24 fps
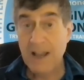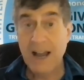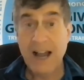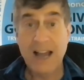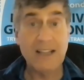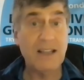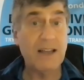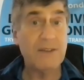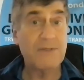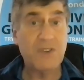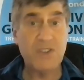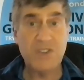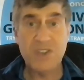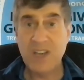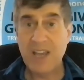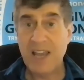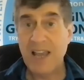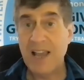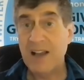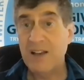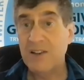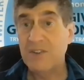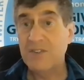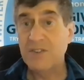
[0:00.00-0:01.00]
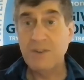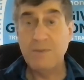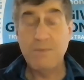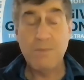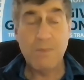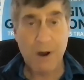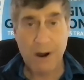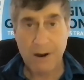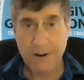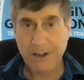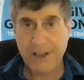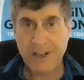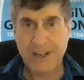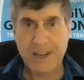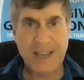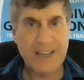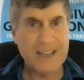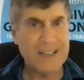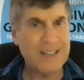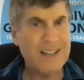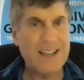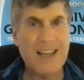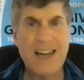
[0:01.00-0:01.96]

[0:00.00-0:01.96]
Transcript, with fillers: I love sales and marketing and a